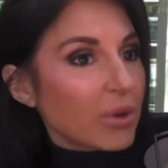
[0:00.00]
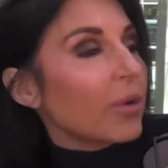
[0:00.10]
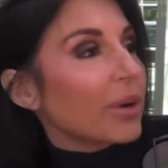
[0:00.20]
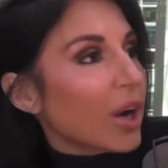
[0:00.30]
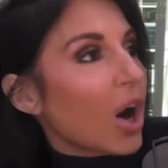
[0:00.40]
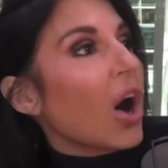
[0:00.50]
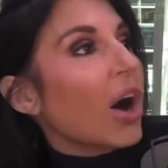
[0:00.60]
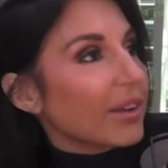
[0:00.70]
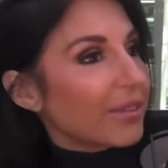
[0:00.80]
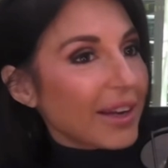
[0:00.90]
and a
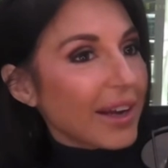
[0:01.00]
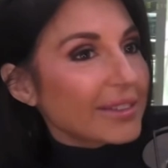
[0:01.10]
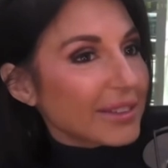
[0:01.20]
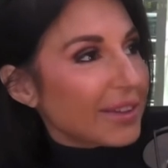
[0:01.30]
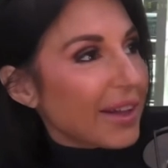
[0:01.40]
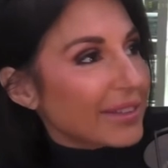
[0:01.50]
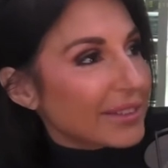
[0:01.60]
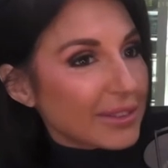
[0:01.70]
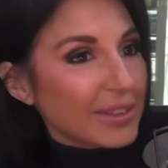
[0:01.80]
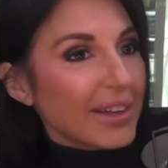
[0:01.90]
con of that asset class.
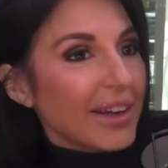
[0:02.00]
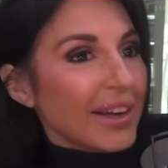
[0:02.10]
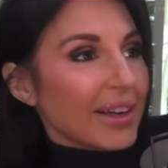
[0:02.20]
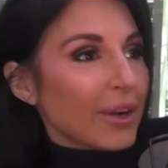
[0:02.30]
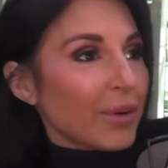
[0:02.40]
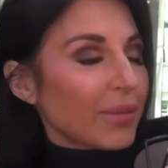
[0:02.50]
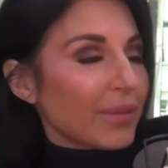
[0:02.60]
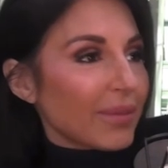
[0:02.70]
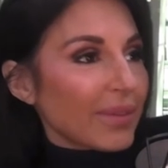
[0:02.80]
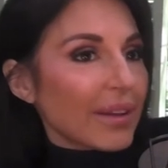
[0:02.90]
It's,
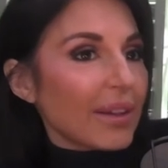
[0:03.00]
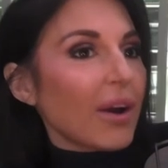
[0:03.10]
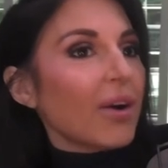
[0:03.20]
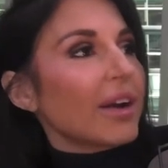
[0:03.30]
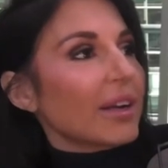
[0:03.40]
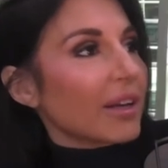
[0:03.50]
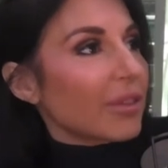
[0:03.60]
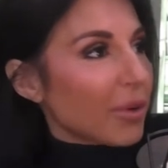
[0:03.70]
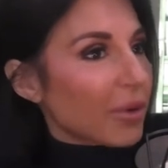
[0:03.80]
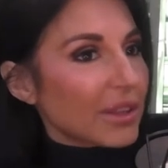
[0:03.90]
they all kind of get
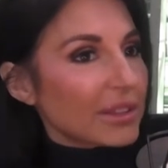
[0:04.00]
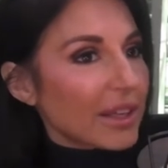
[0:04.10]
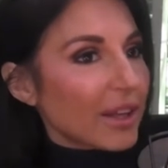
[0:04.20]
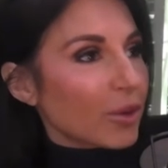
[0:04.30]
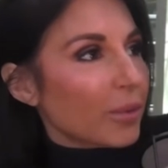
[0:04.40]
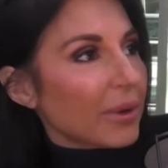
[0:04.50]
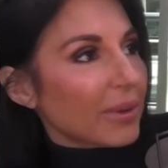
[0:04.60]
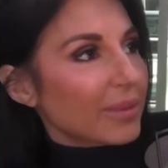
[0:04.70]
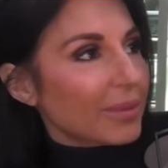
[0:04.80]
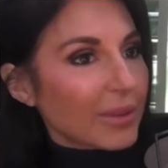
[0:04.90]
thrown in together, but
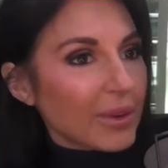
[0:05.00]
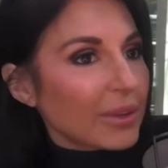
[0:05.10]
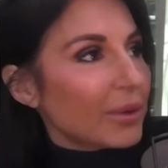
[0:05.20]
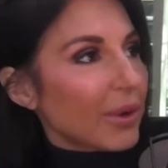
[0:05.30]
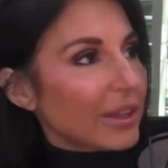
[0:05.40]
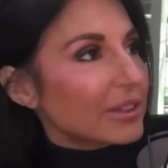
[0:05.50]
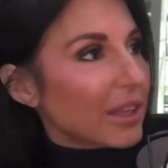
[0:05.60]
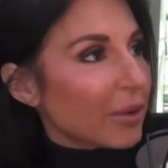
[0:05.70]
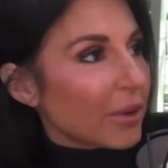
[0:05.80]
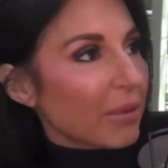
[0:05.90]
you can do hedged
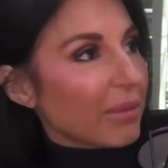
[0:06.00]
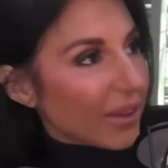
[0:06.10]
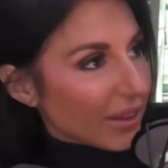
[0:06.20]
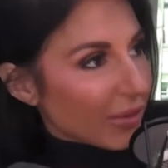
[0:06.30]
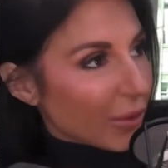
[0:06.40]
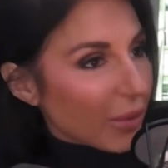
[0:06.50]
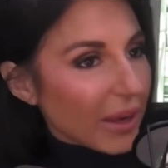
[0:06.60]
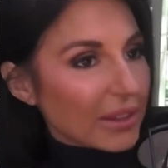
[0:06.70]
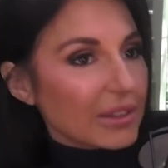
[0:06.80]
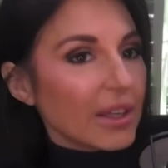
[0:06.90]
equity a million different
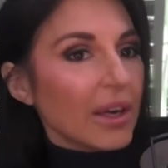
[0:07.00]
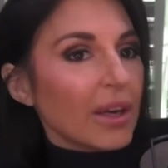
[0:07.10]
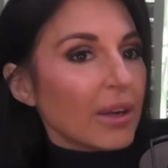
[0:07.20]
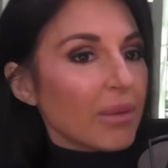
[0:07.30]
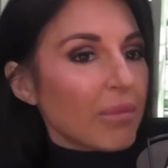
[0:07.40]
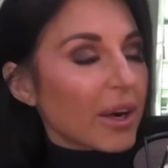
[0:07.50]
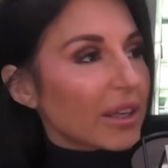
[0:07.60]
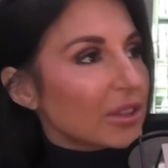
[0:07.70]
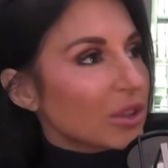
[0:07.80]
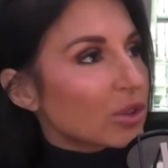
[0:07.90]
ways. Market
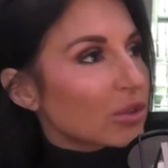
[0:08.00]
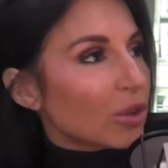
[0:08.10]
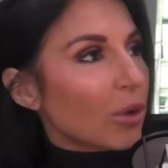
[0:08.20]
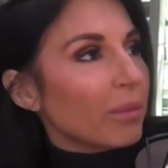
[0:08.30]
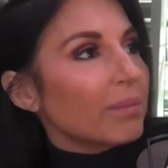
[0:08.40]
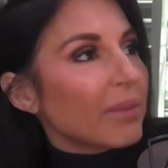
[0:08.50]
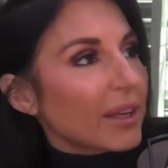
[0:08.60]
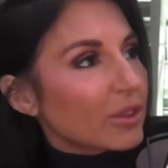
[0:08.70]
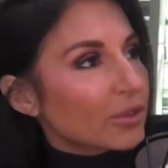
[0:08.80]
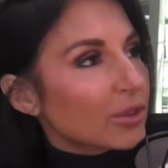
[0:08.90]
neutral,
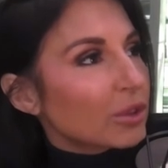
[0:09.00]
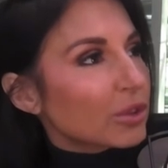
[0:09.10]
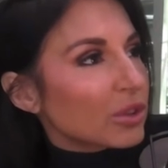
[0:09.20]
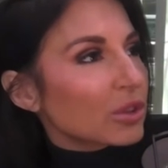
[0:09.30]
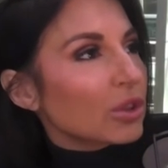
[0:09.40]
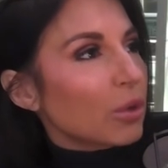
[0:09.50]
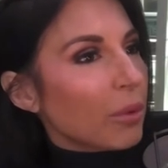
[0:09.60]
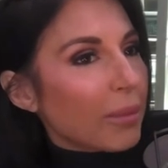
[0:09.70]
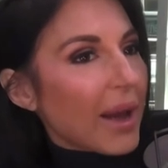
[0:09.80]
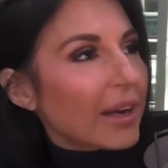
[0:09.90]
managed futures, global
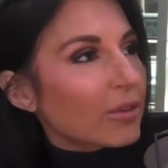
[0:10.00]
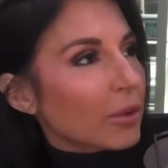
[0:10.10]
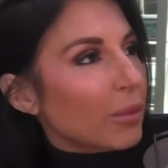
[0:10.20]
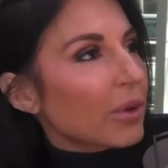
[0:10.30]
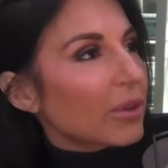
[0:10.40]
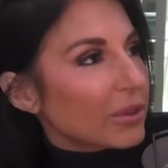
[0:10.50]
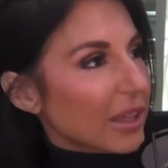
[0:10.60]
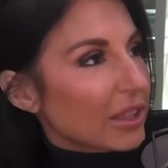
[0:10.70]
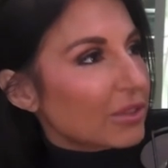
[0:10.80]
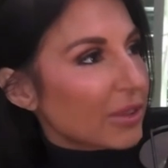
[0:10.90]
macro, more of those
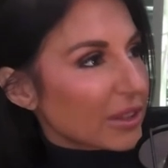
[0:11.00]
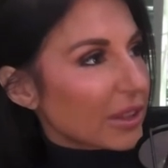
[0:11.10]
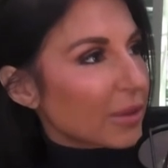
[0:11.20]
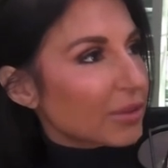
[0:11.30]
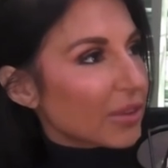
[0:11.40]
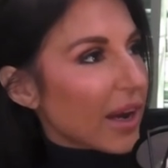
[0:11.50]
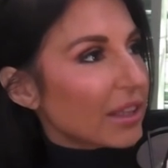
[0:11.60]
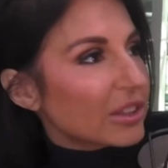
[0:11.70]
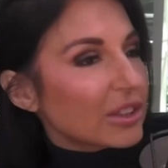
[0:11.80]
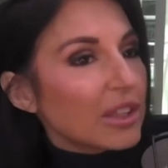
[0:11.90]
hedge fund type
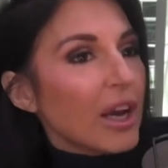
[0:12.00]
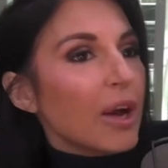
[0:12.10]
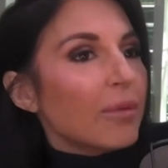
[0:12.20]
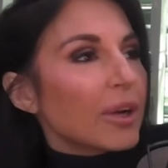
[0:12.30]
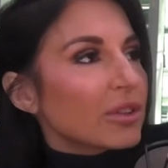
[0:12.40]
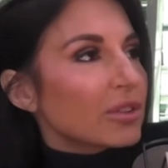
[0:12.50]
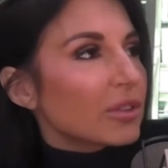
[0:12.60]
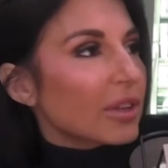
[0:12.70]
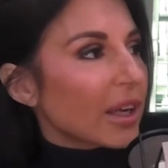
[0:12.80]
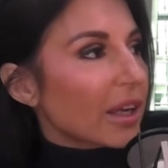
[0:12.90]
strategies, but also
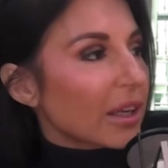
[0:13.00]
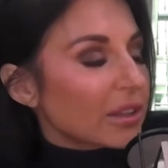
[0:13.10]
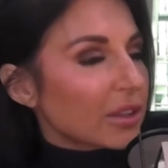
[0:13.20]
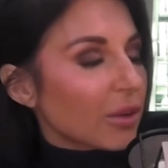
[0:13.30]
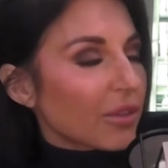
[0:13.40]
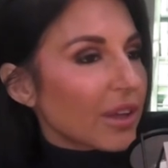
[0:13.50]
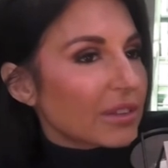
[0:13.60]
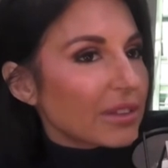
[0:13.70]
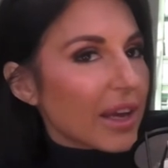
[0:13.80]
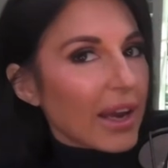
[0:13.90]
looking at,
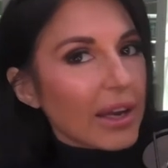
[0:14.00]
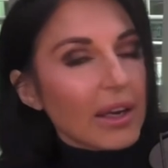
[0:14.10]
things like